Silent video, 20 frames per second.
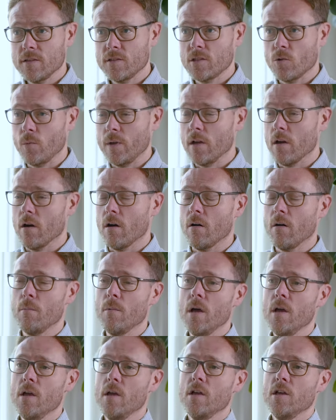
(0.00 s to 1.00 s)
So we are
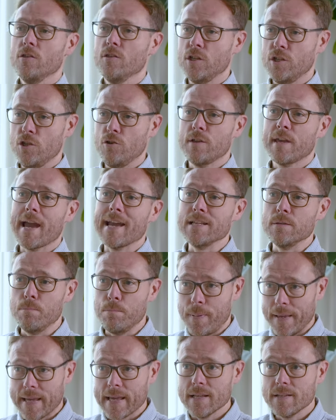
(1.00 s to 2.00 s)
the UK's
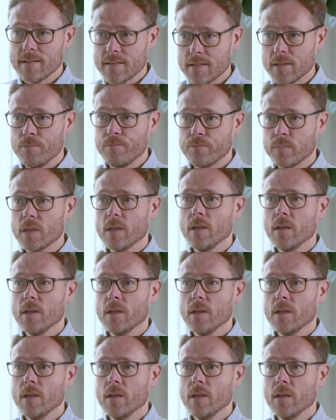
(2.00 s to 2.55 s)
biggest